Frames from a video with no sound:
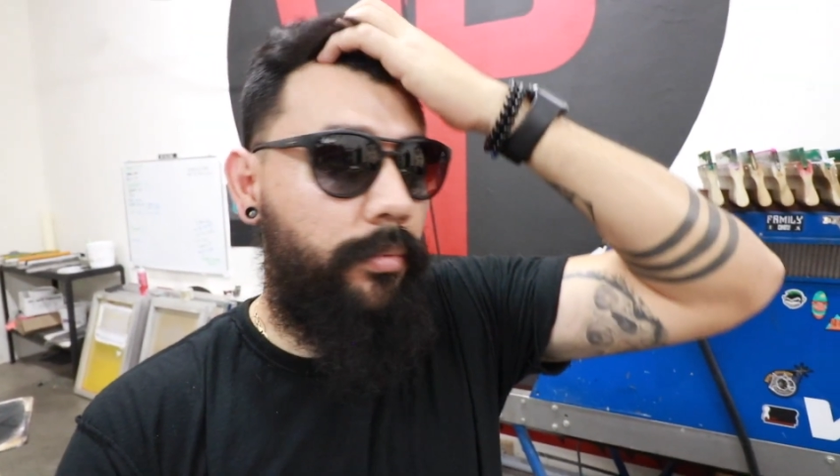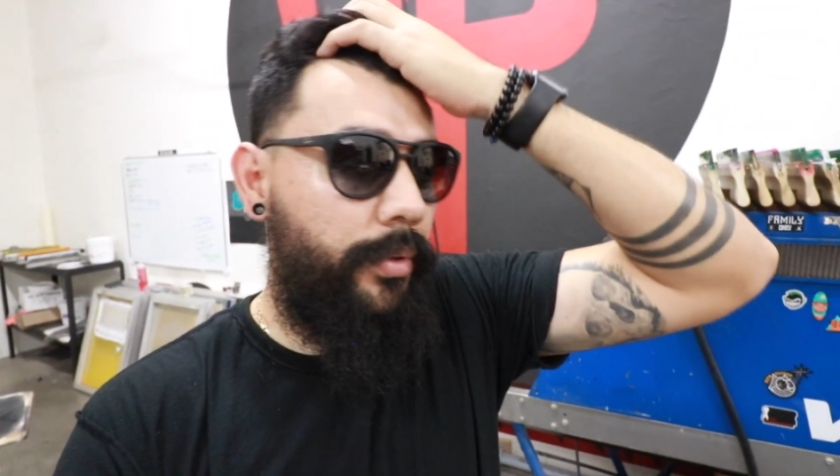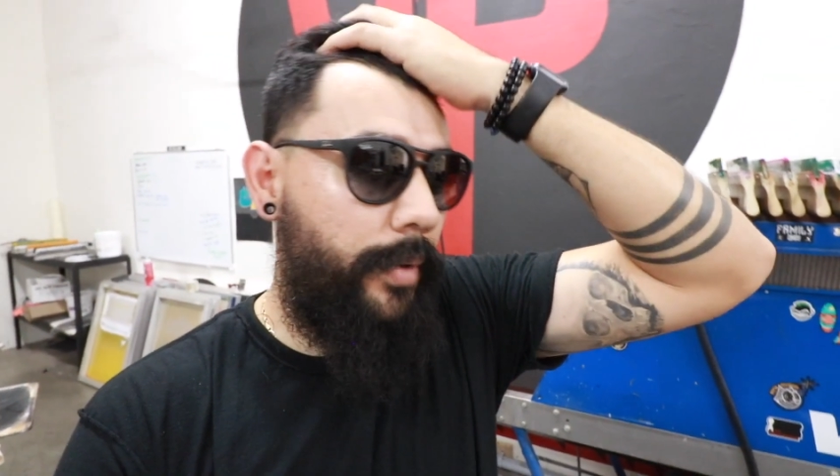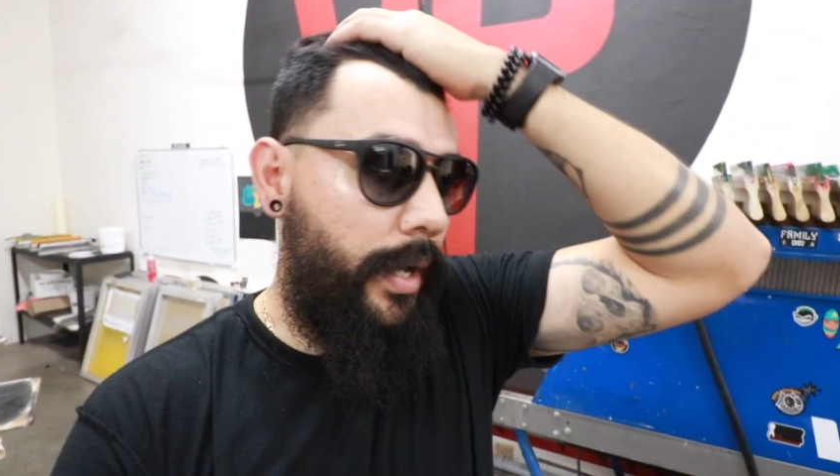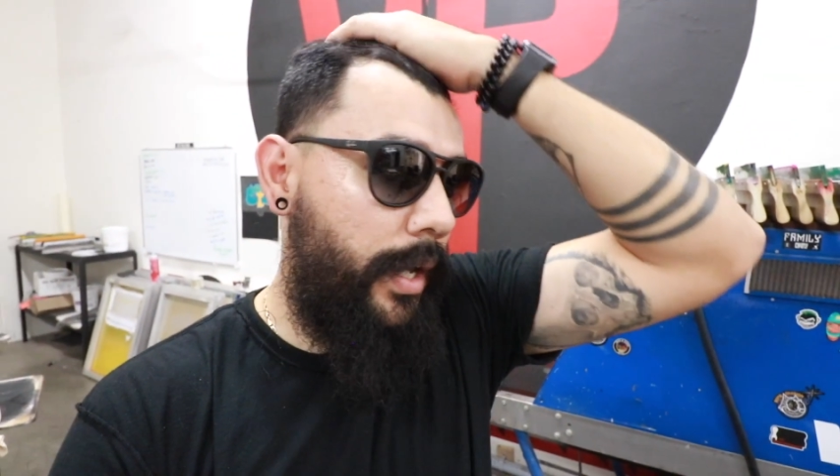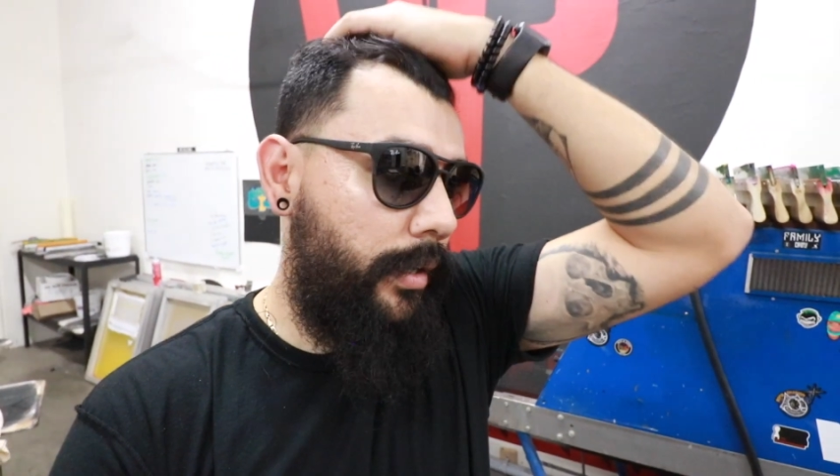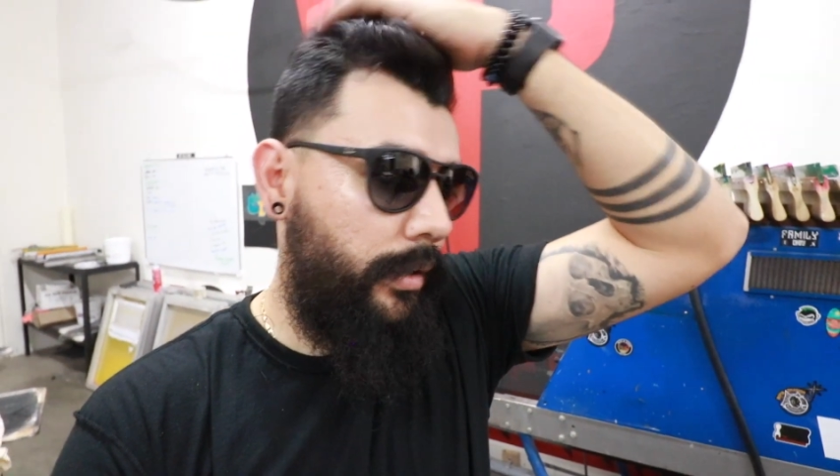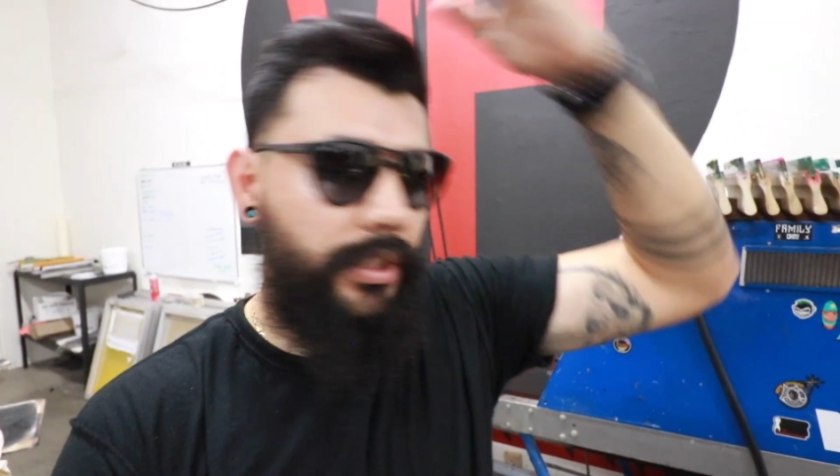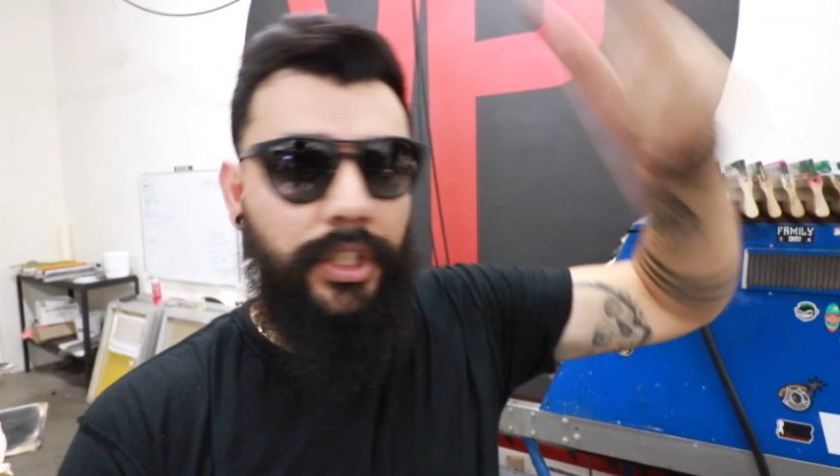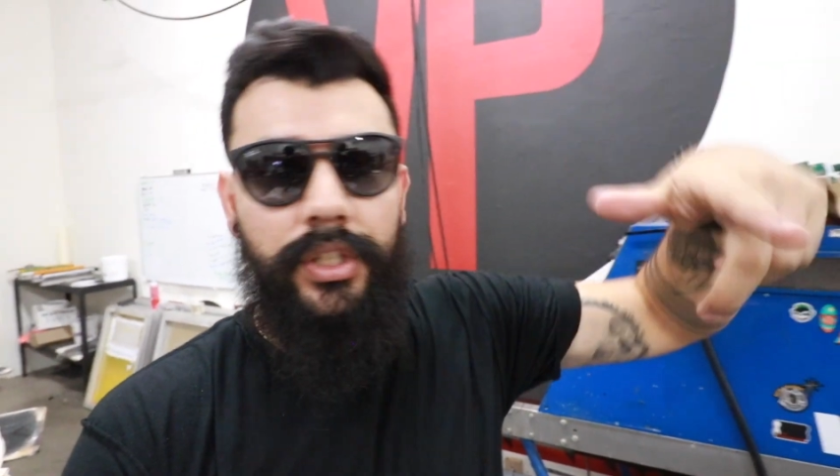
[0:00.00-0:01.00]
We ran
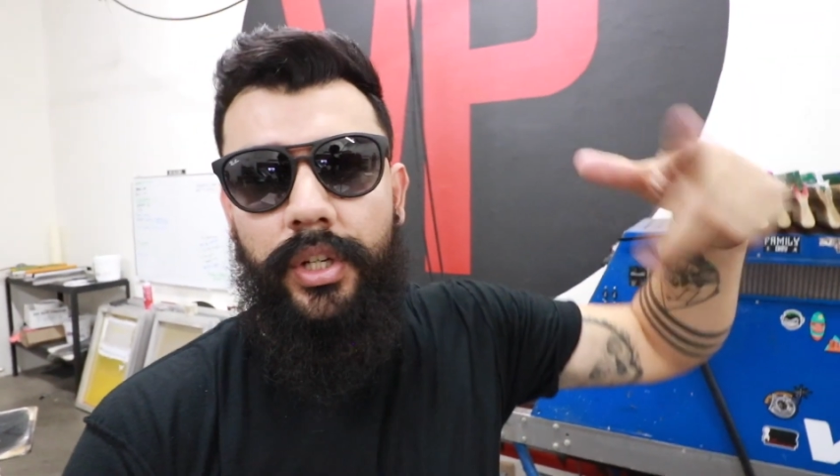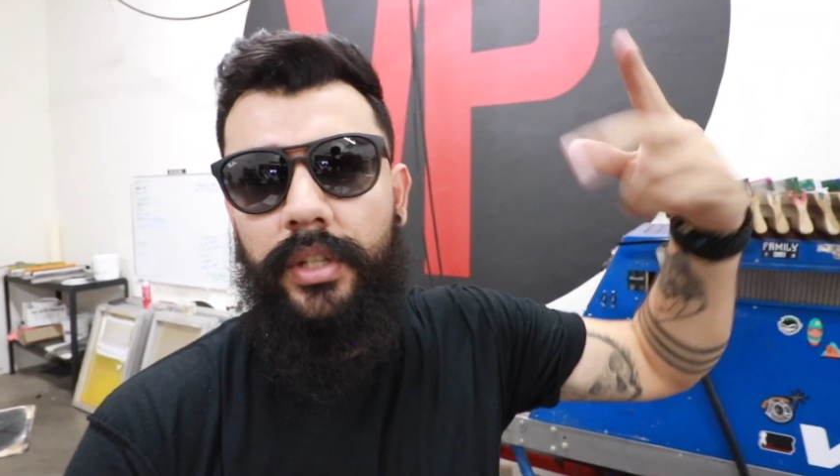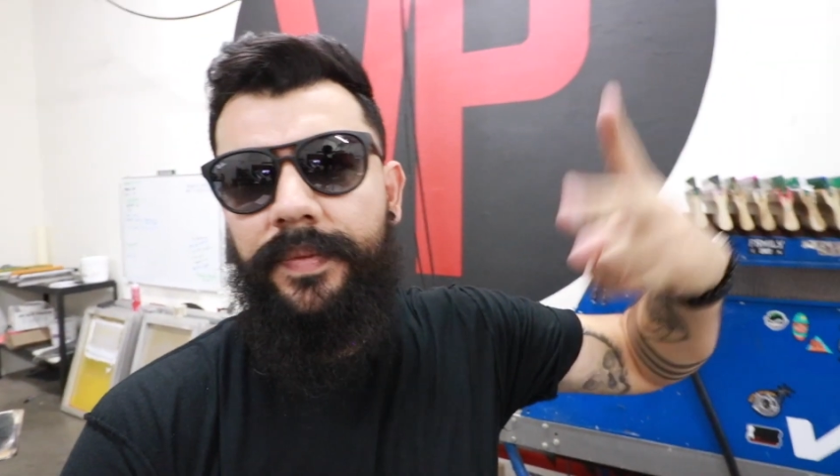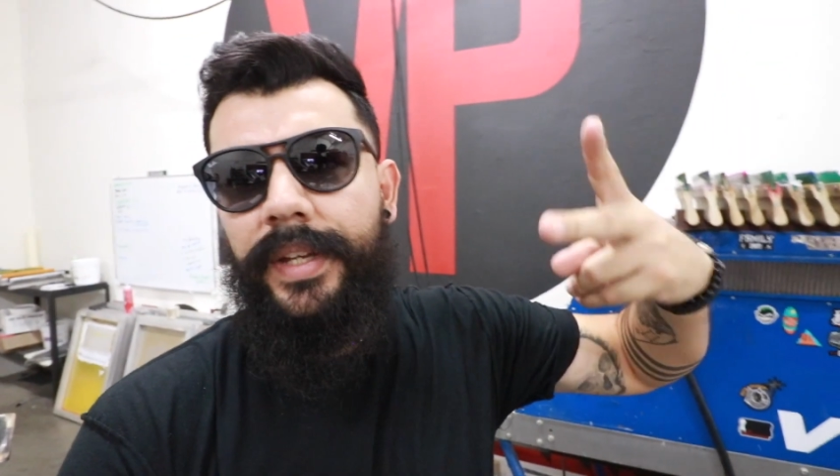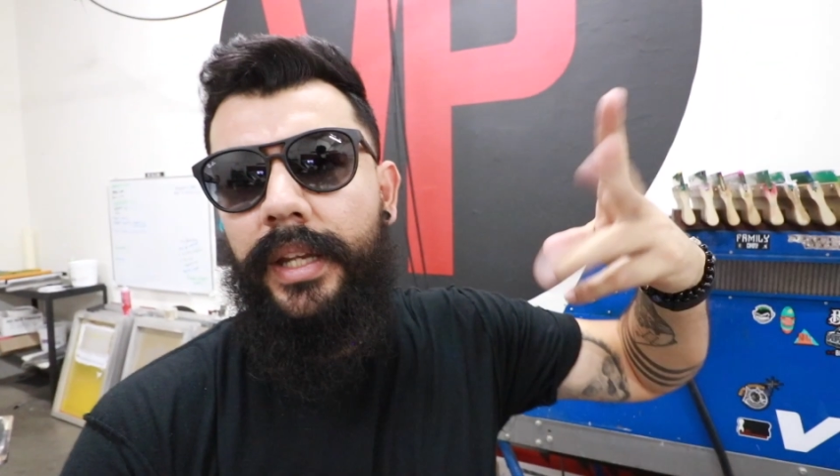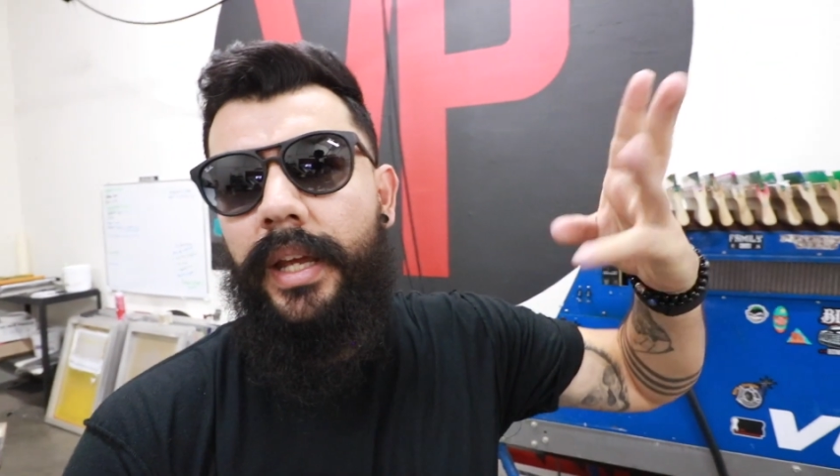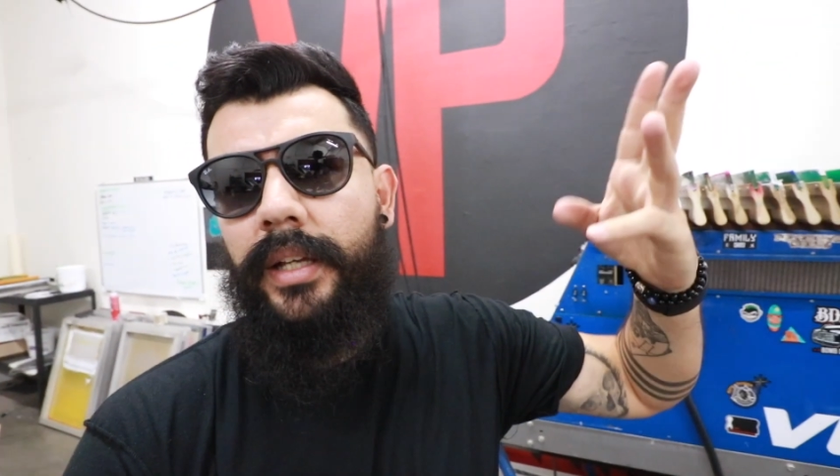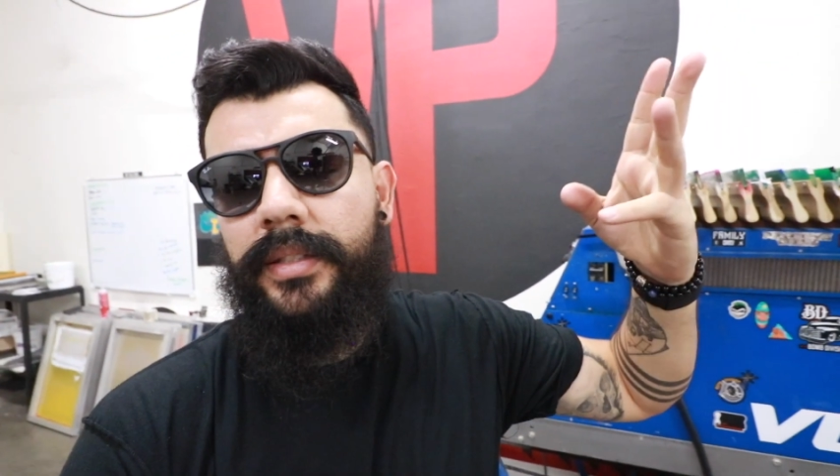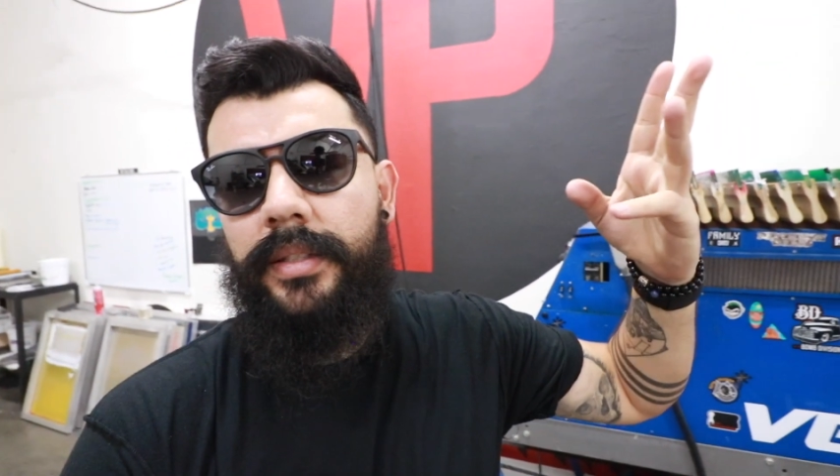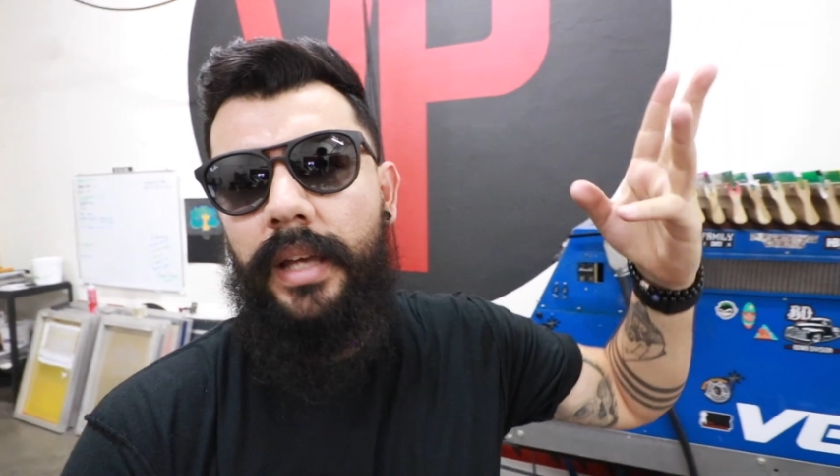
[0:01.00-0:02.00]
t-shirts,
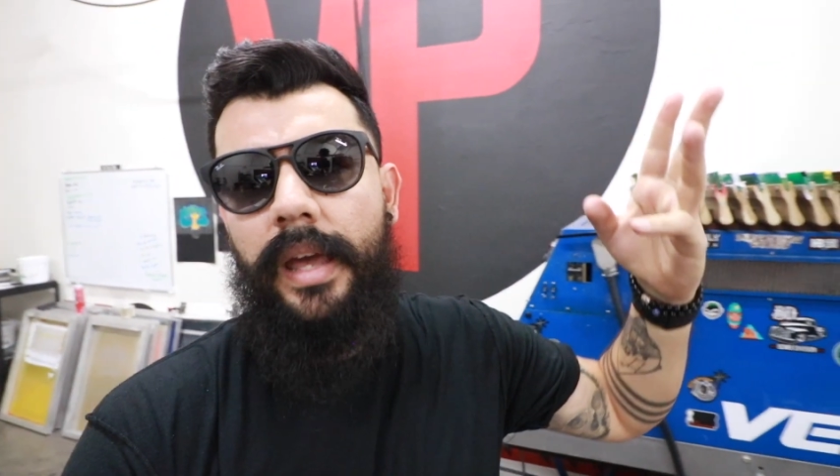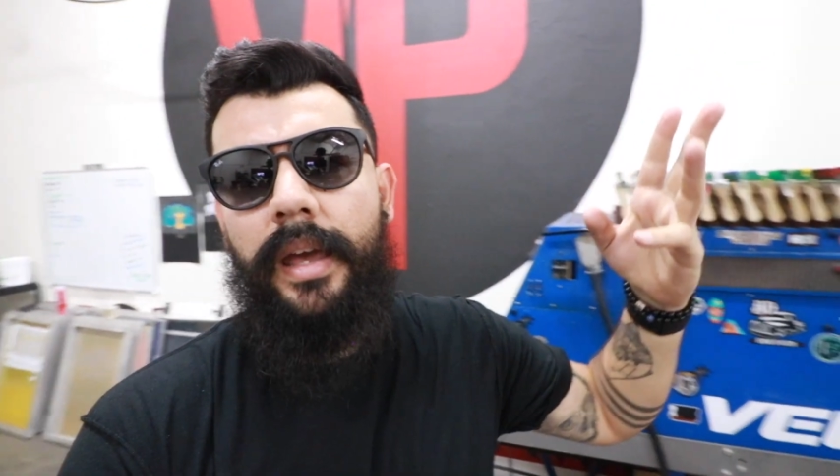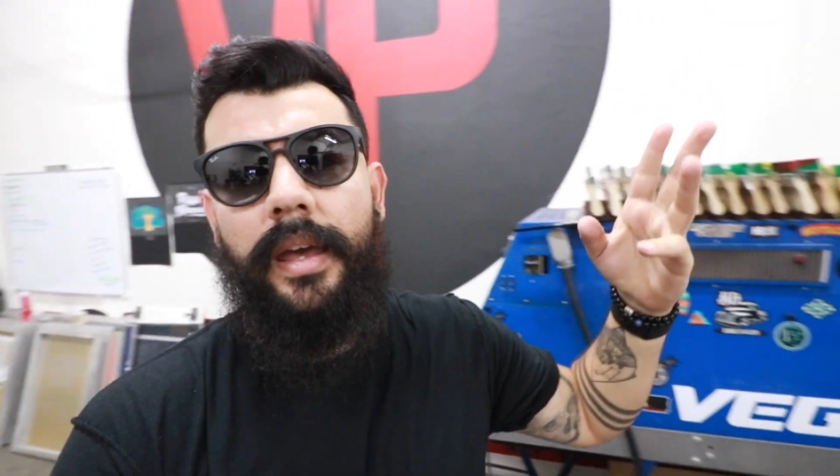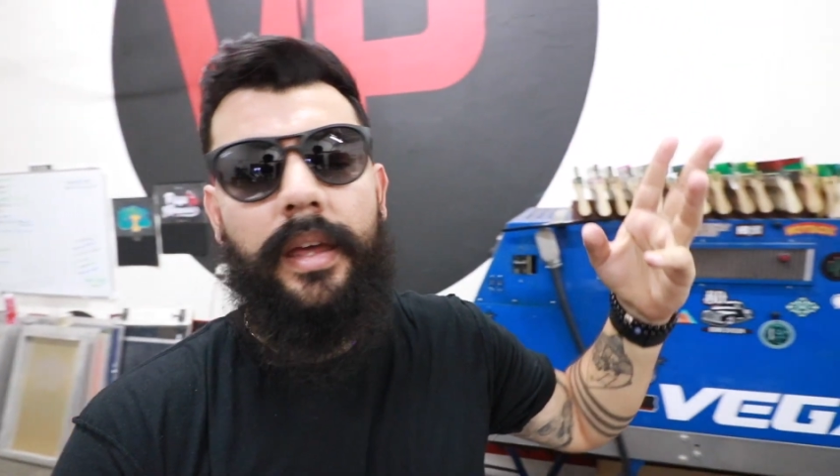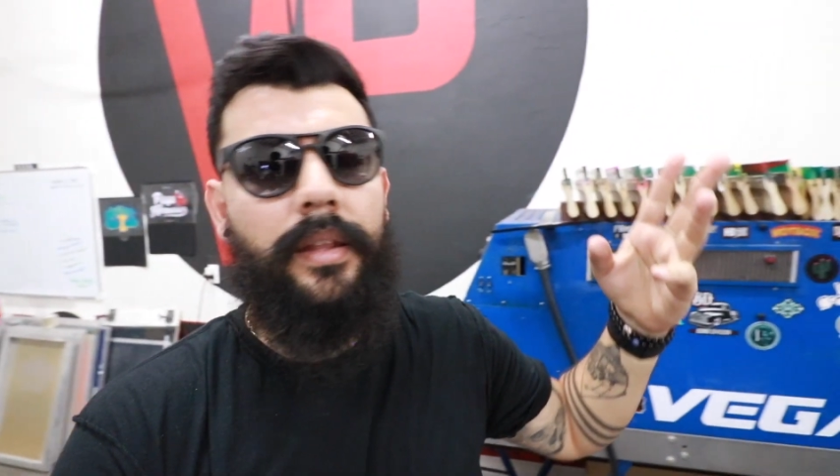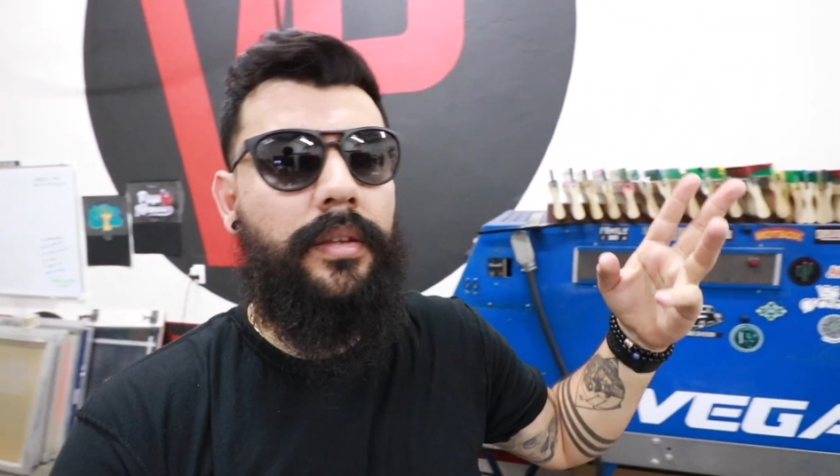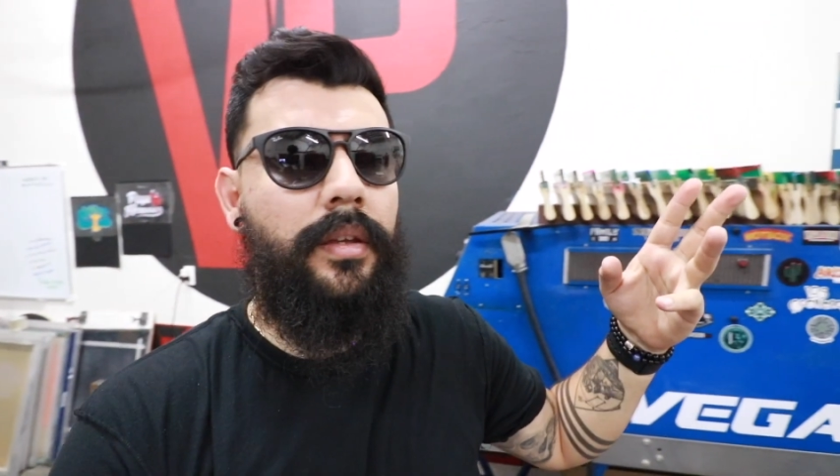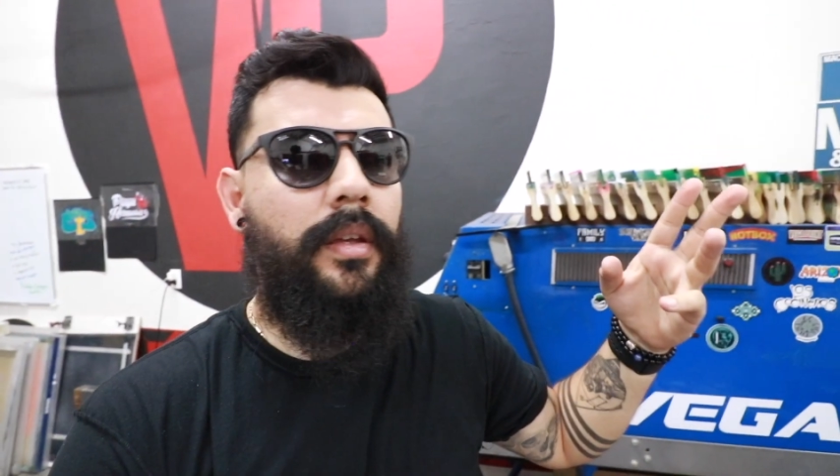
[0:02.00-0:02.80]
v-necks, and